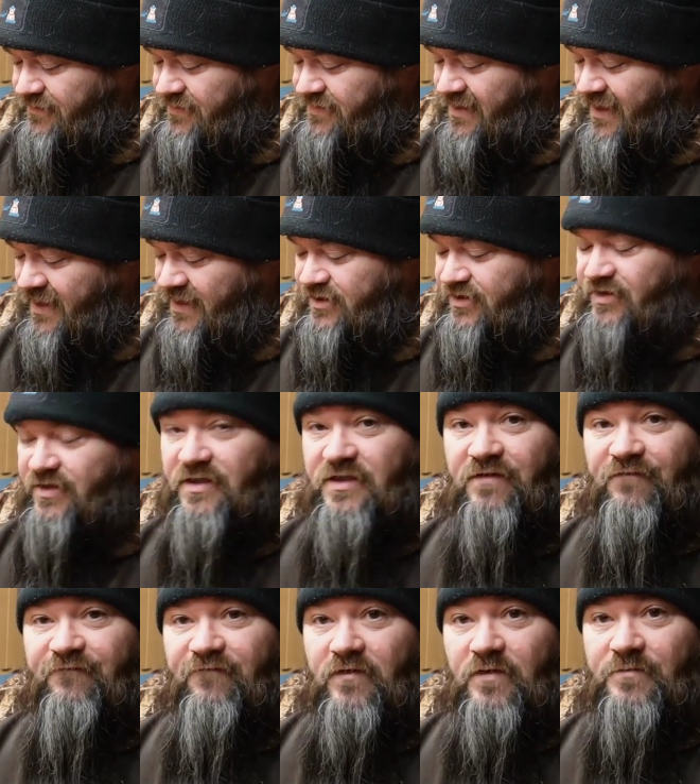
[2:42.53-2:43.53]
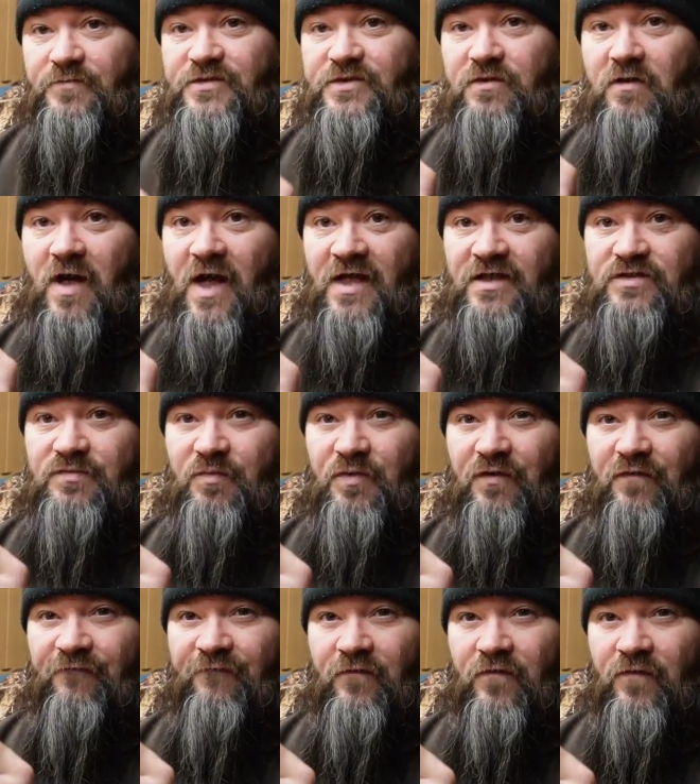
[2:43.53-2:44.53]
was actually a from scratch
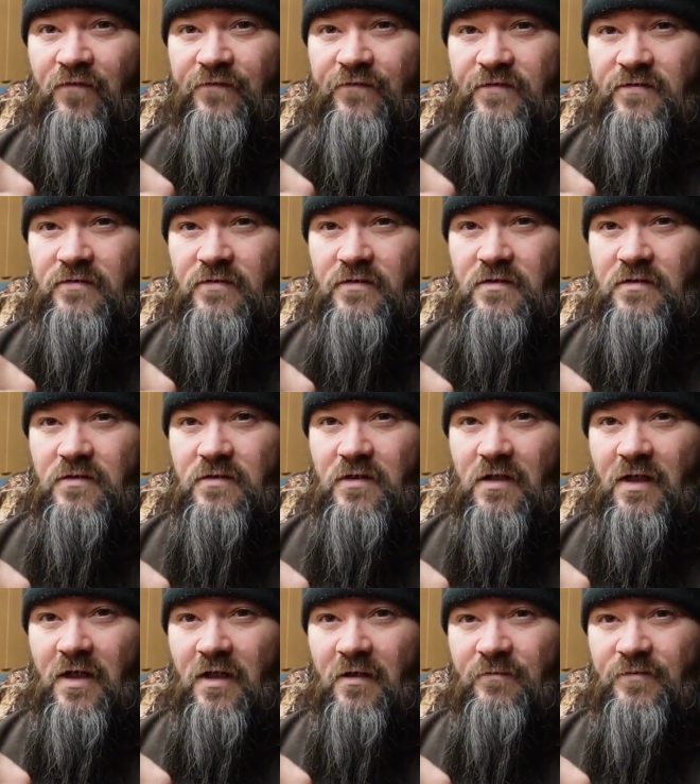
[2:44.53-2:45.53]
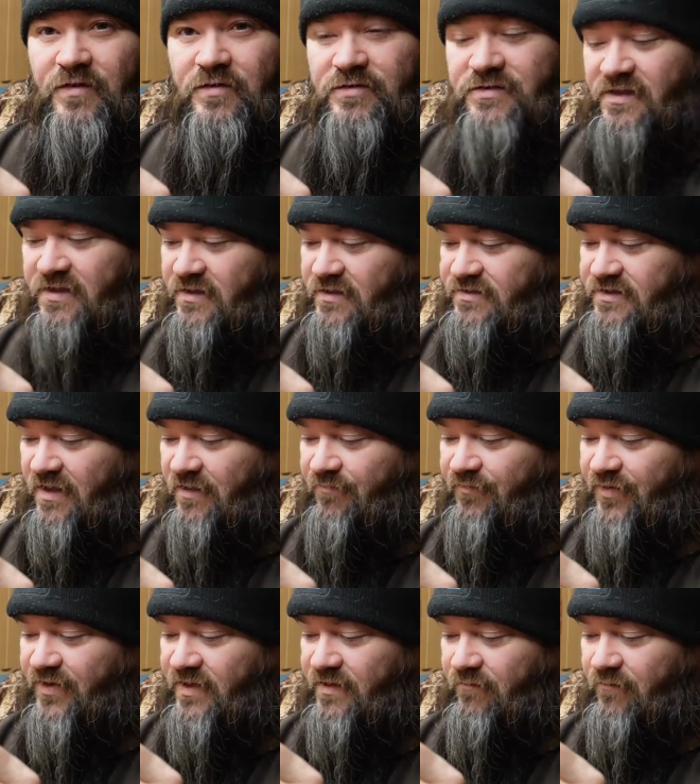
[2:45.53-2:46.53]
billfold um, using a
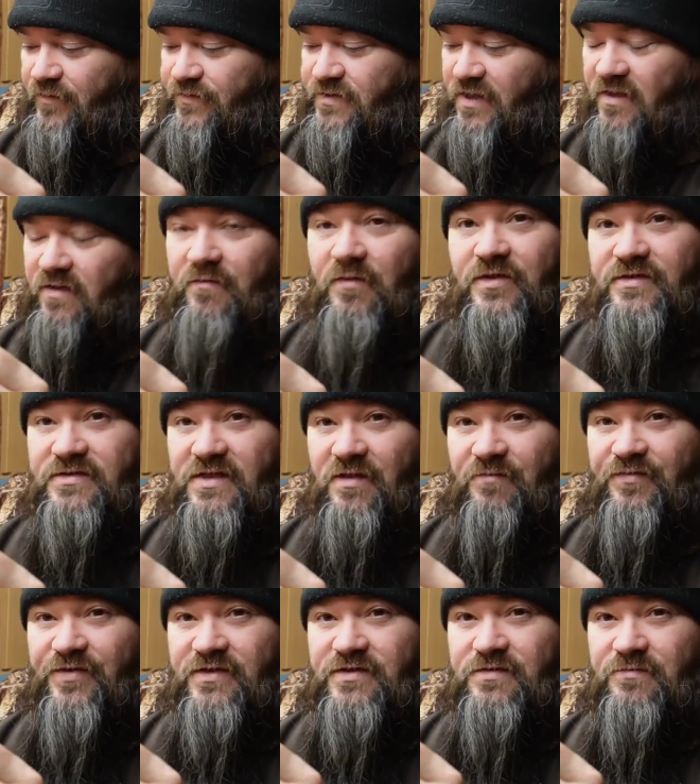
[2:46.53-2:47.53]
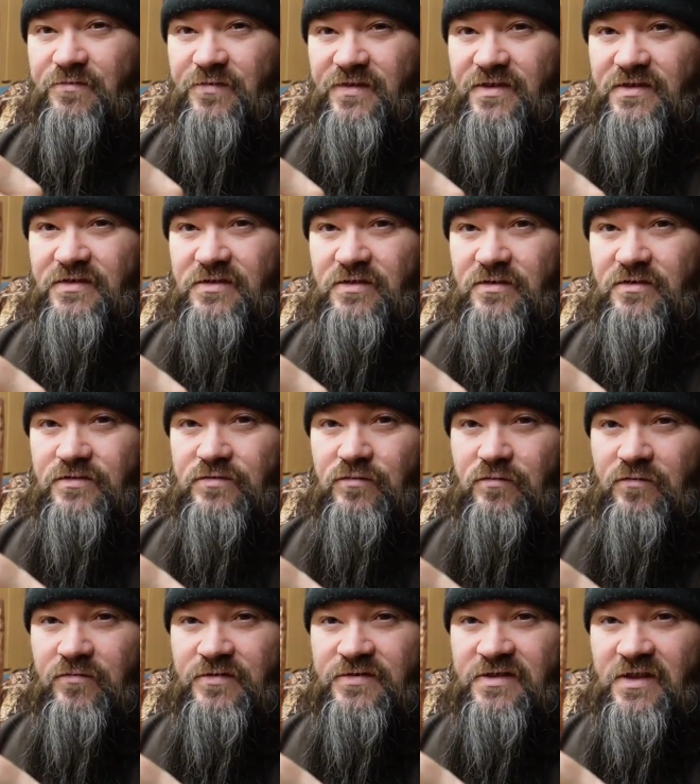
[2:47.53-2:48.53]
template. We'll talk about templates when we get to the tools